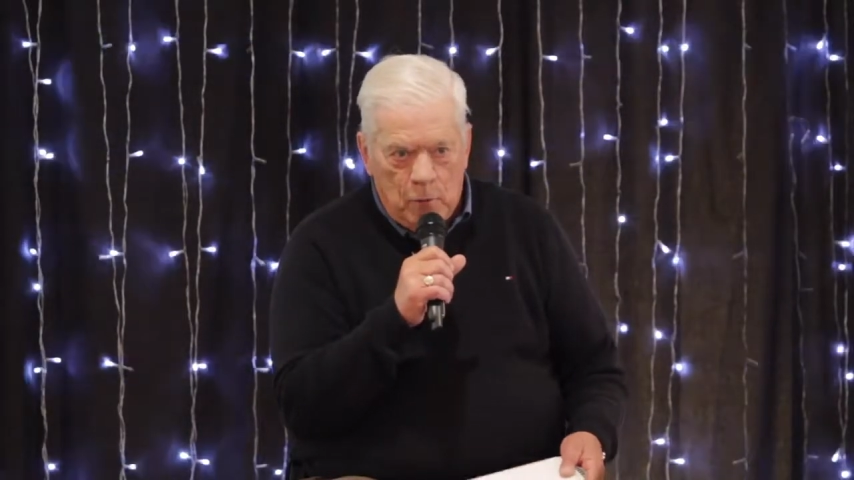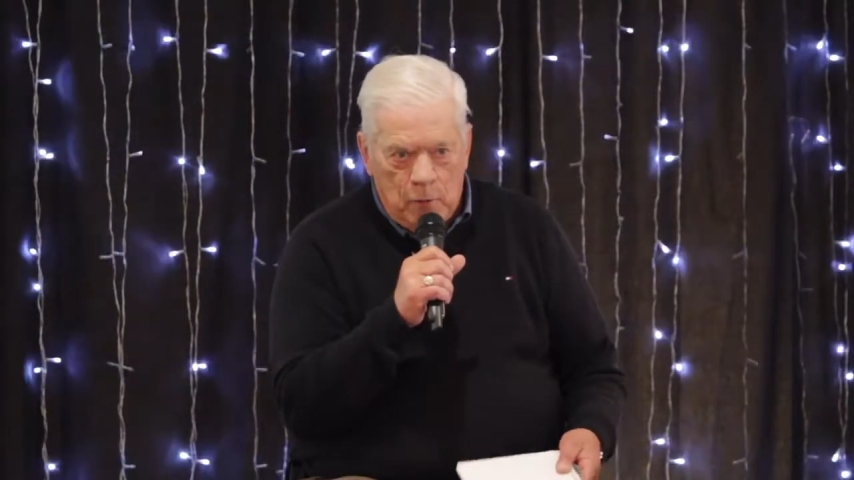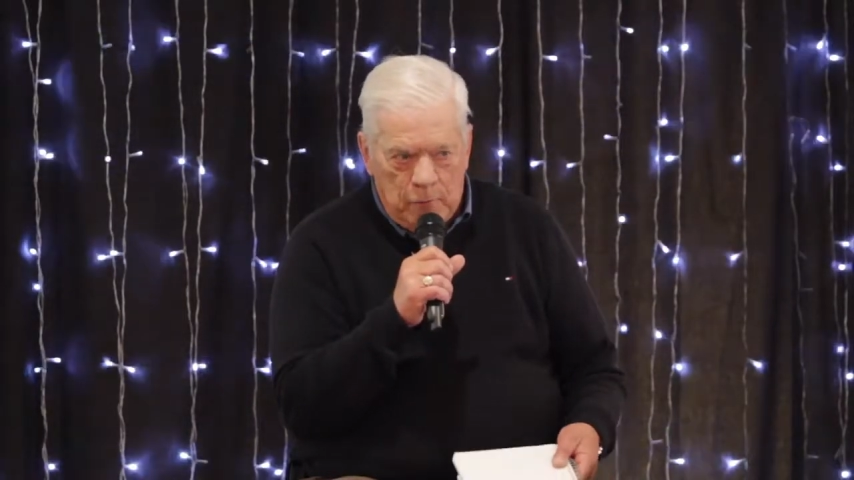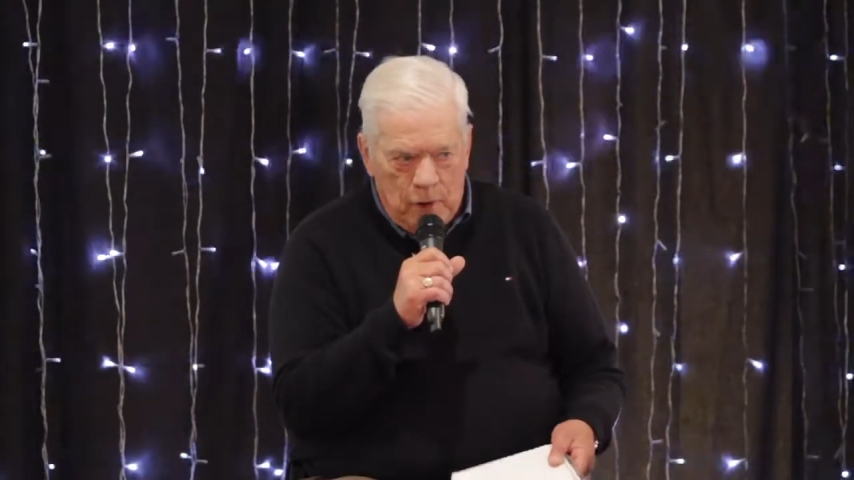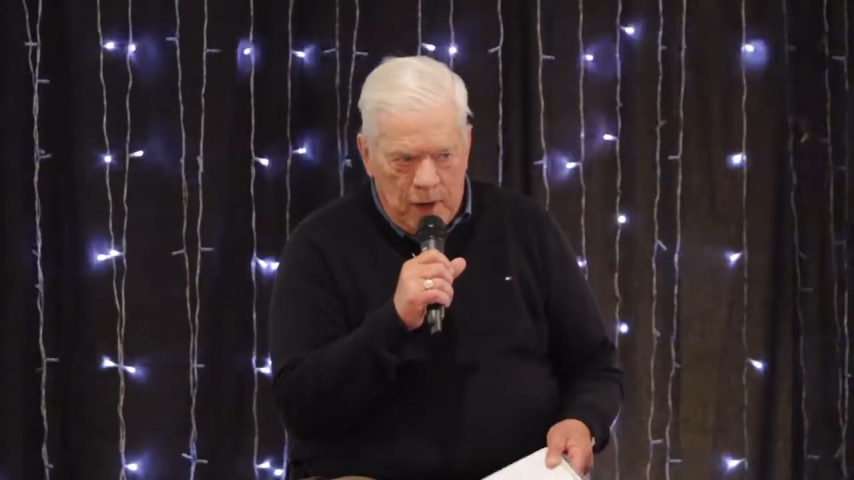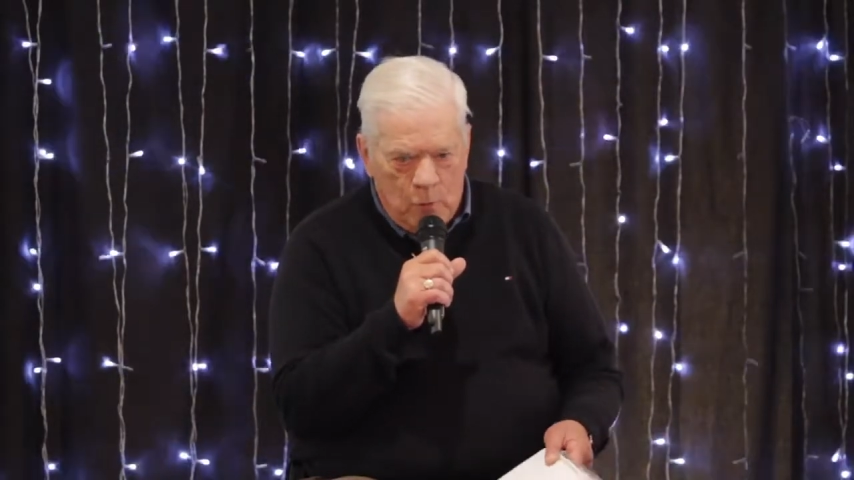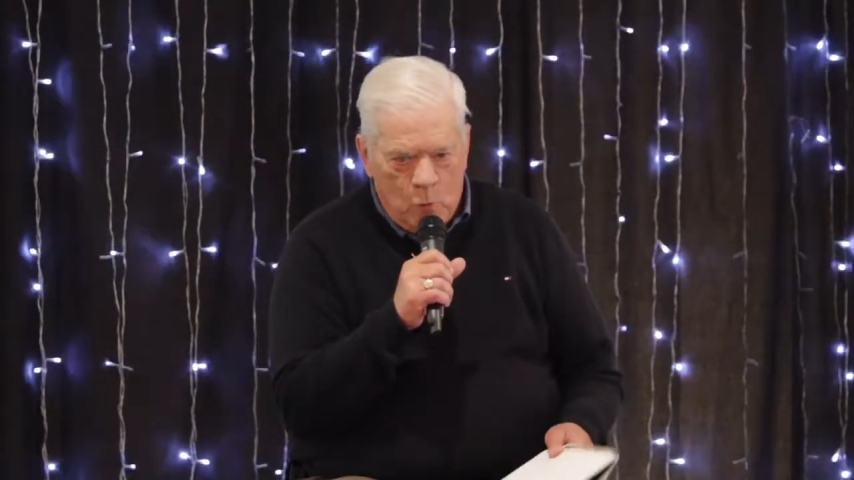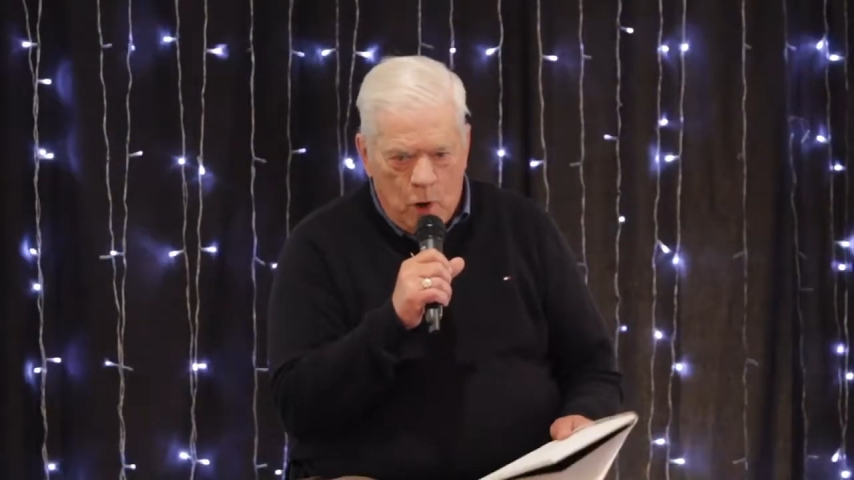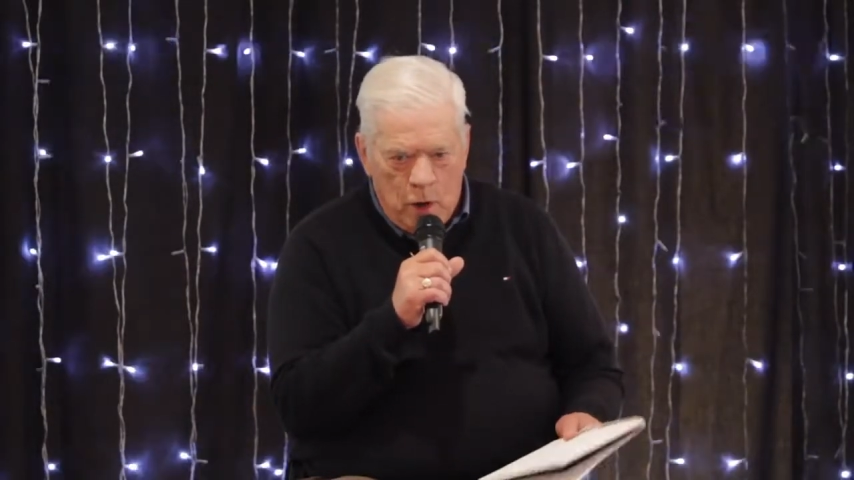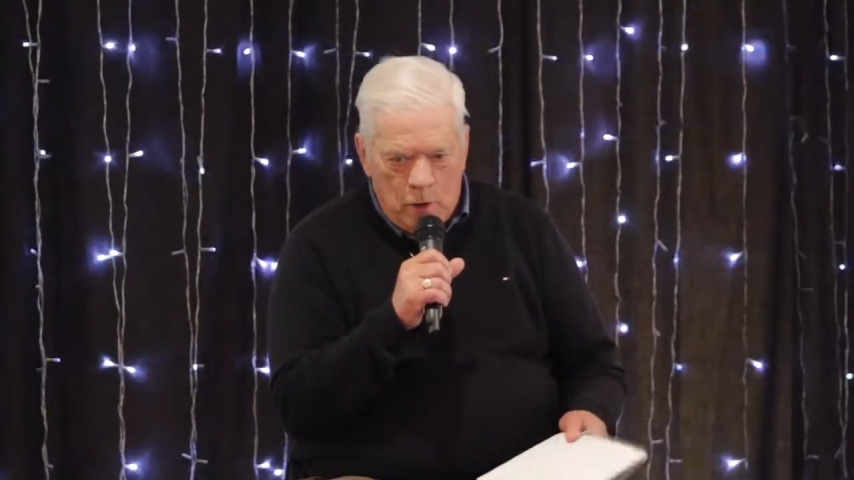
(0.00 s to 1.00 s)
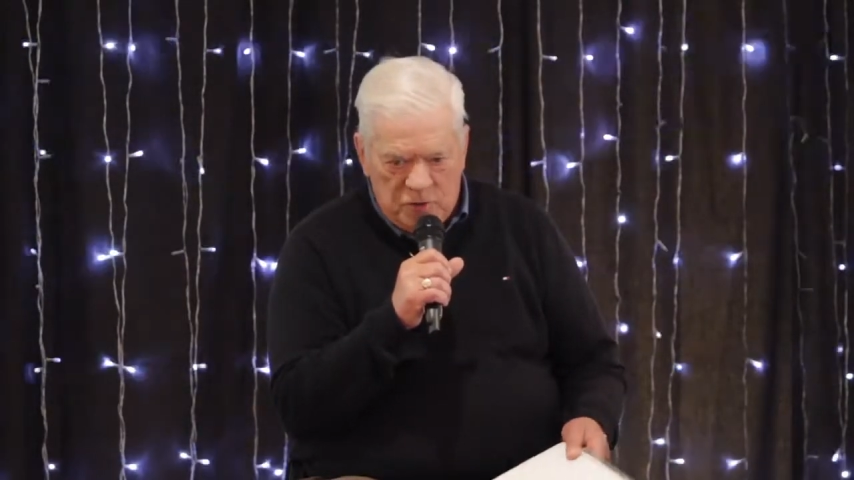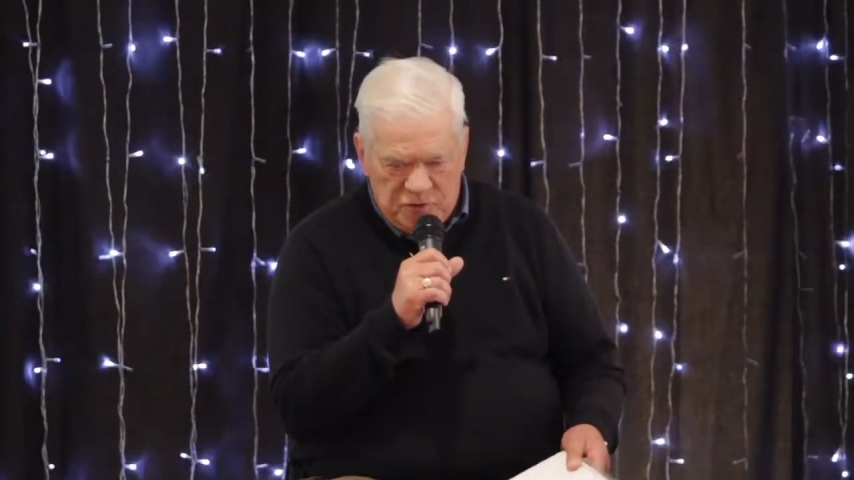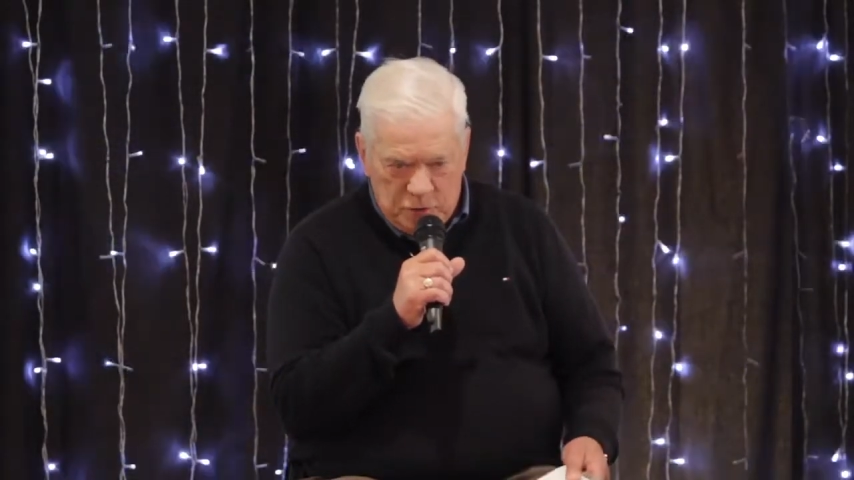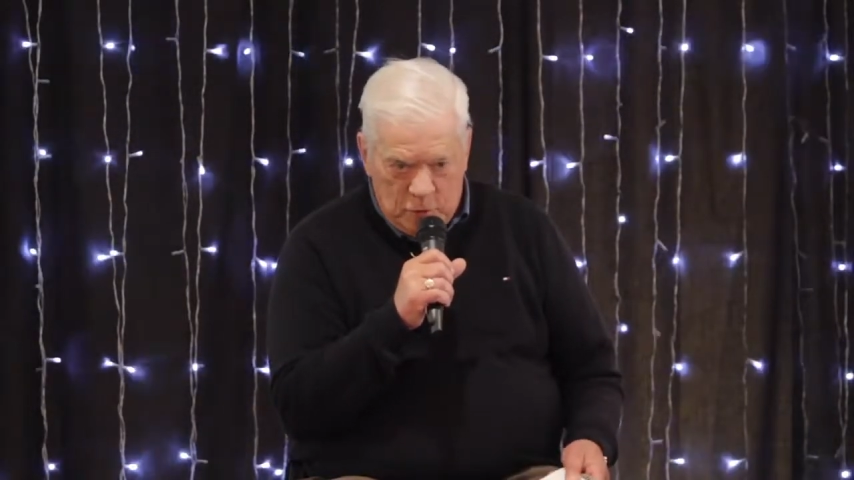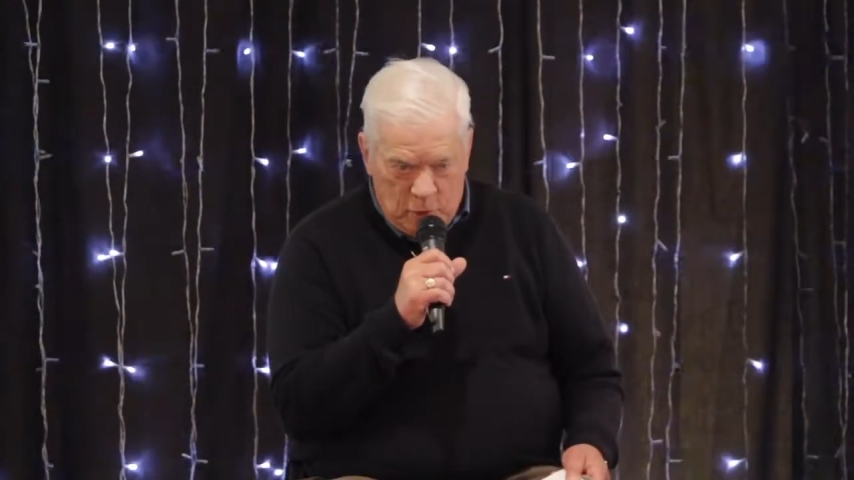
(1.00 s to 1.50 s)
we ran water
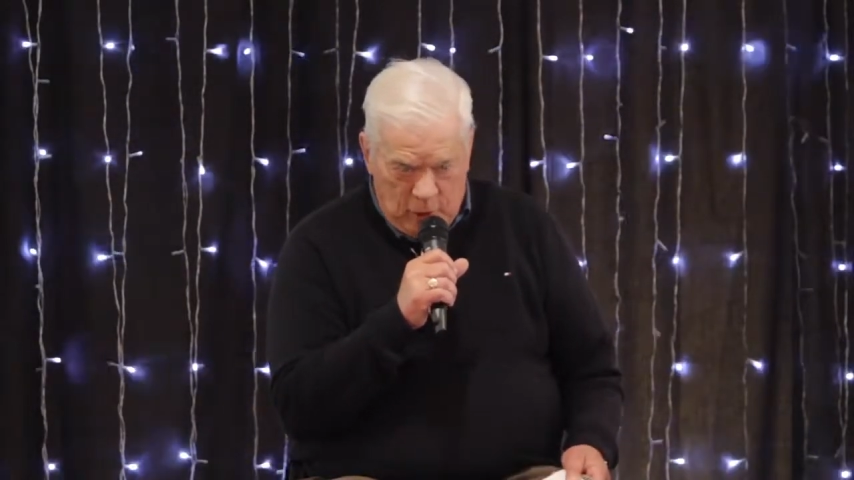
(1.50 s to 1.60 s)
to